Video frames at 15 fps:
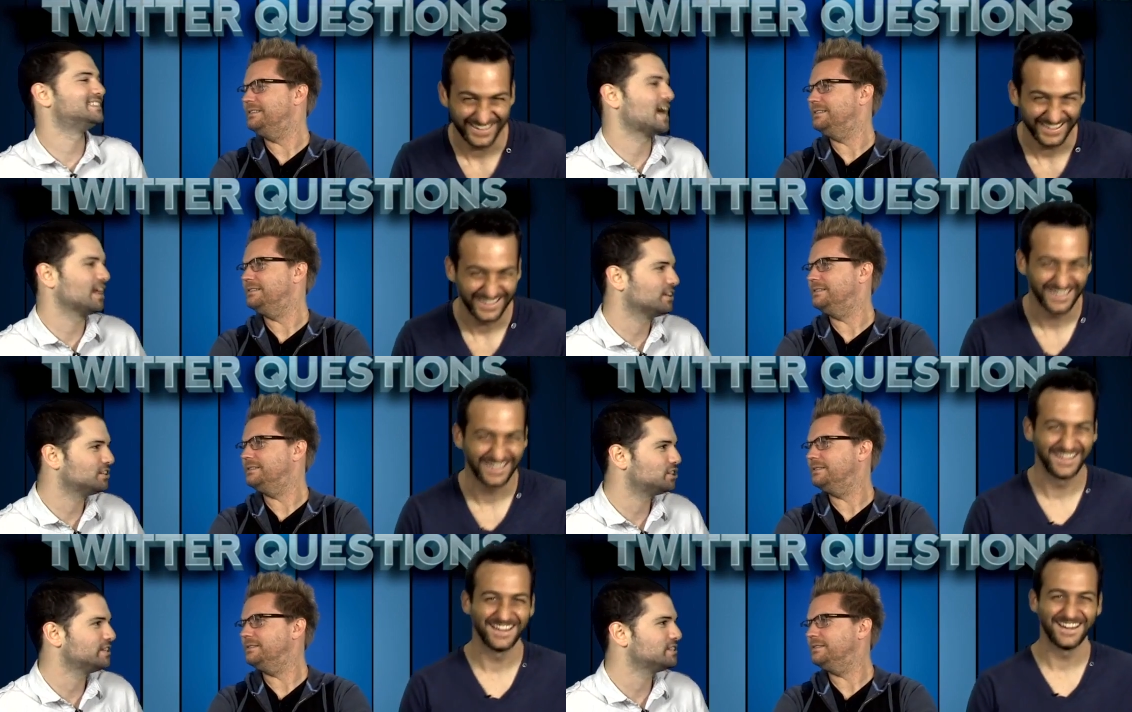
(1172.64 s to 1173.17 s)

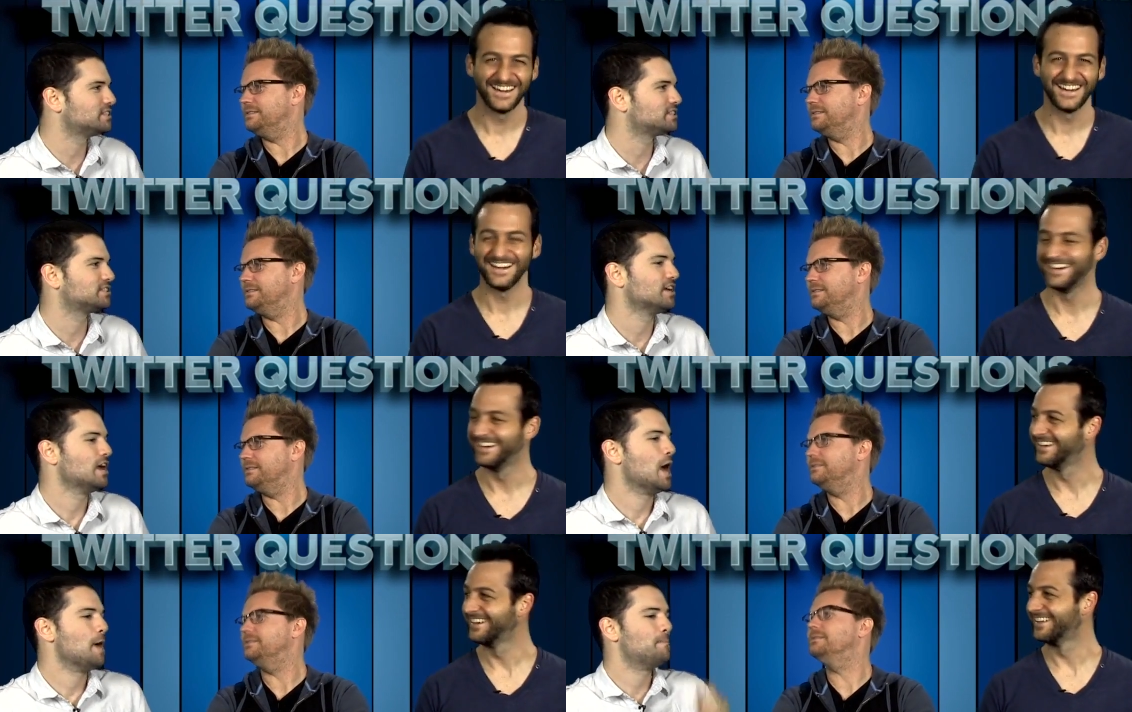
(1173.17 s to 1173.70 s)

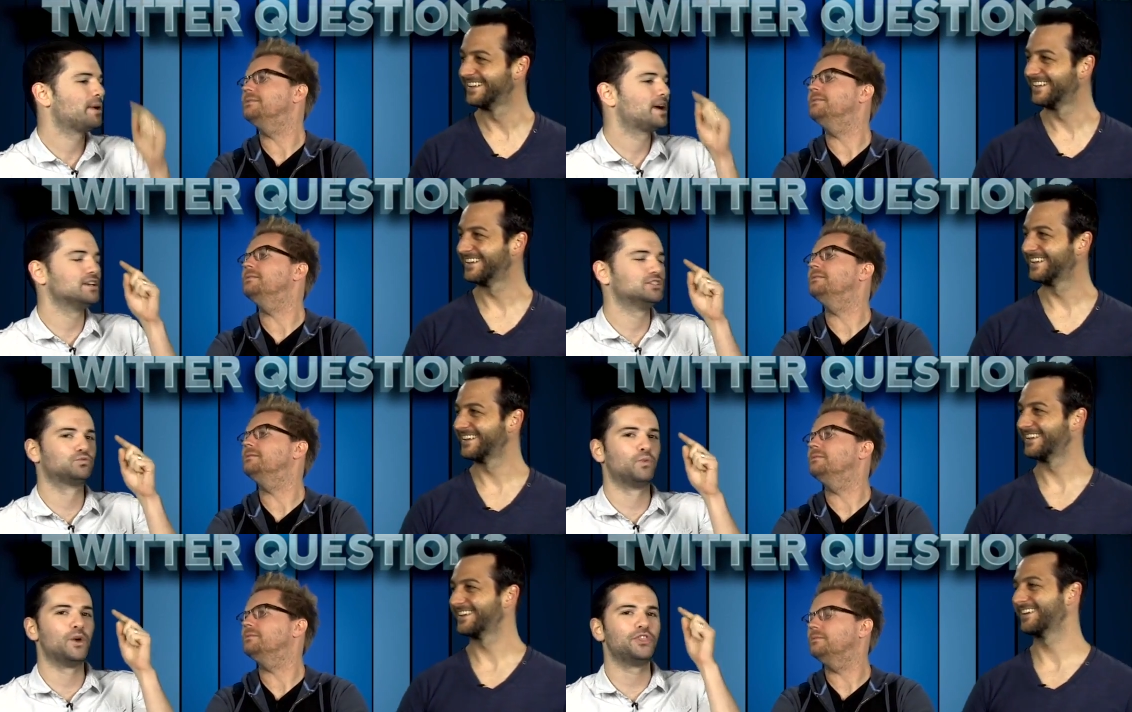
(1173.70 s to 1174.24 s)
Speaker 1: intelligence
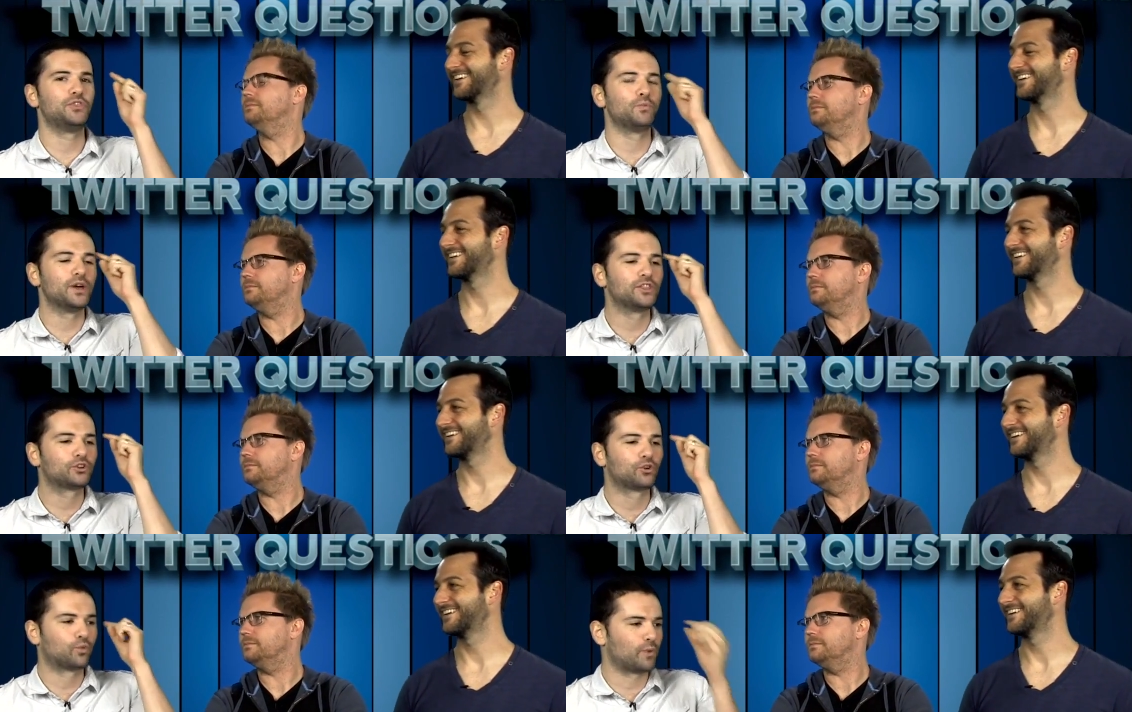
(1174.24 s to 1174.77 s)
because with
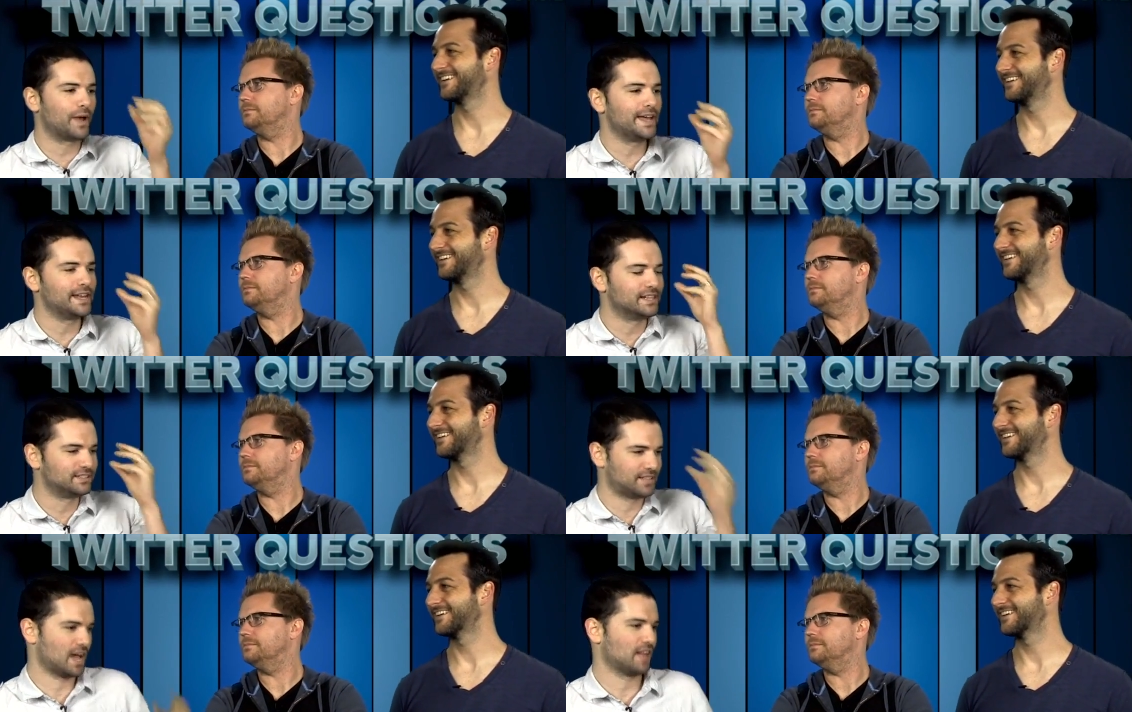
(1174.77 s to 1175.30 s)
with
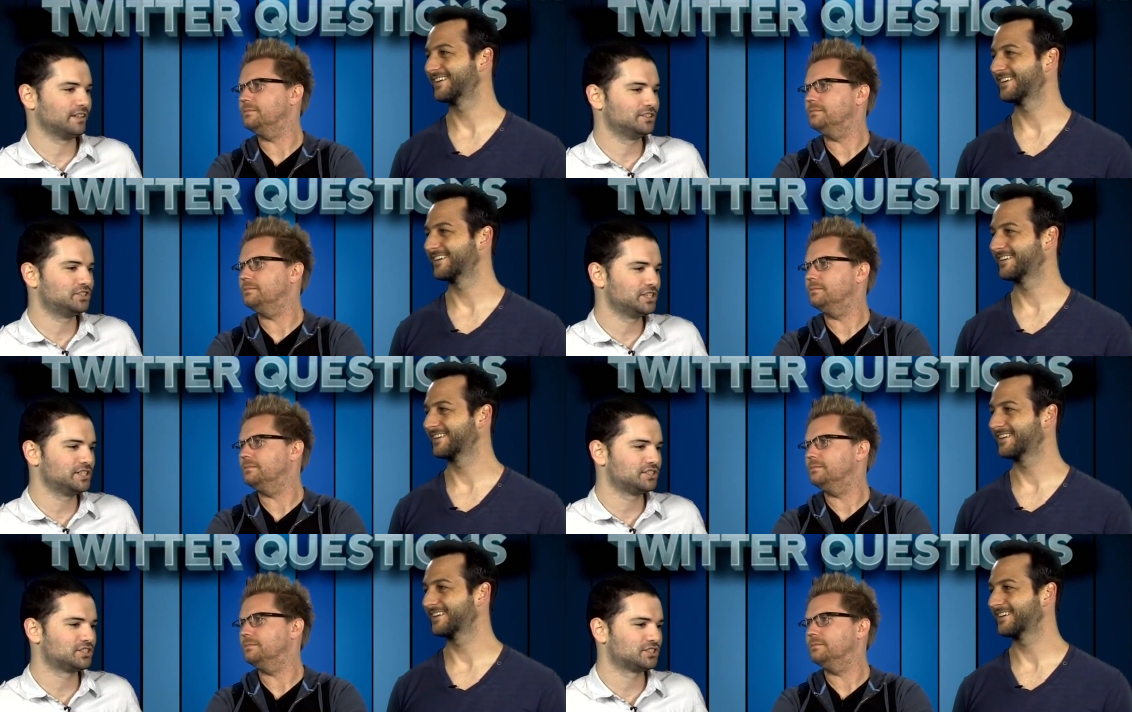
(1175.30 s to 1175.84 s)
great
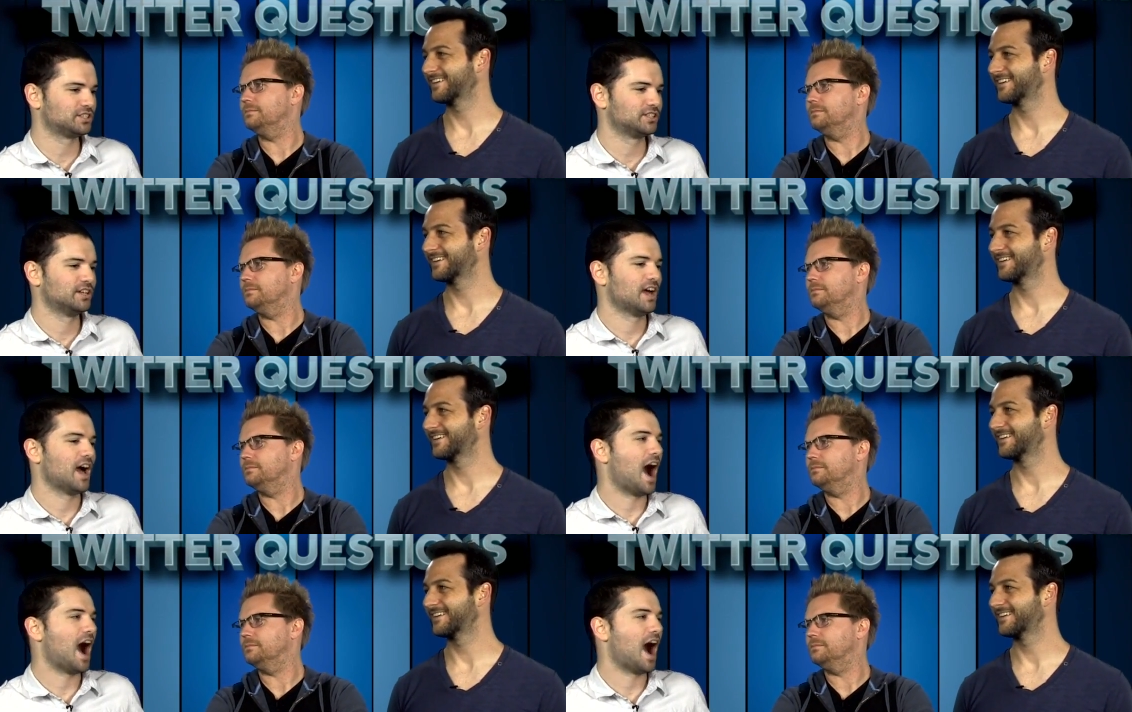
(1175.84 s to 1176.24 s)
intelligence,